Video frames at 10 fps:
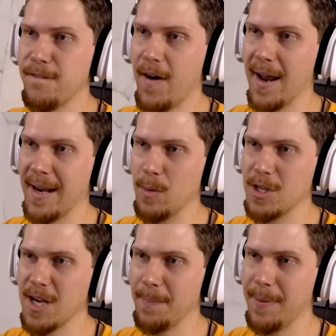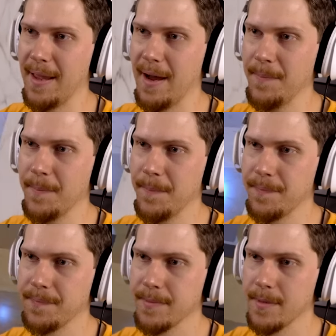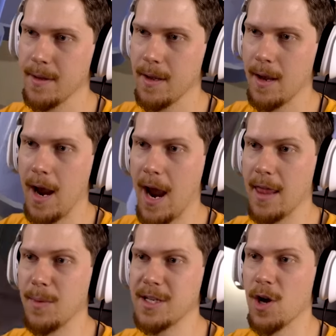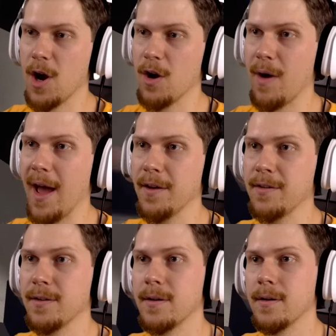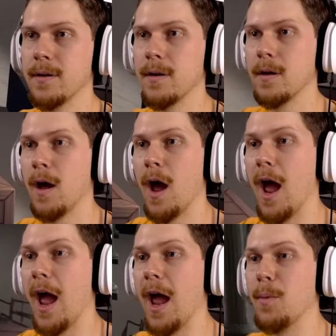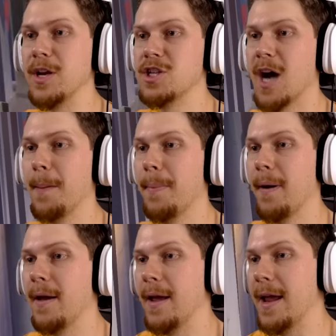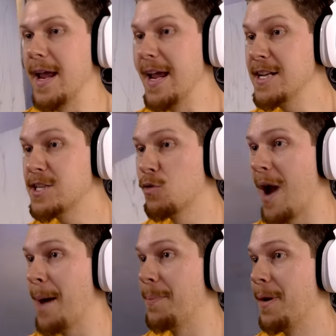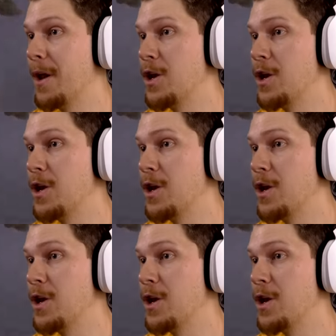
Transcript: Finally, we jump here. And then we turn around. And we jump into Rump.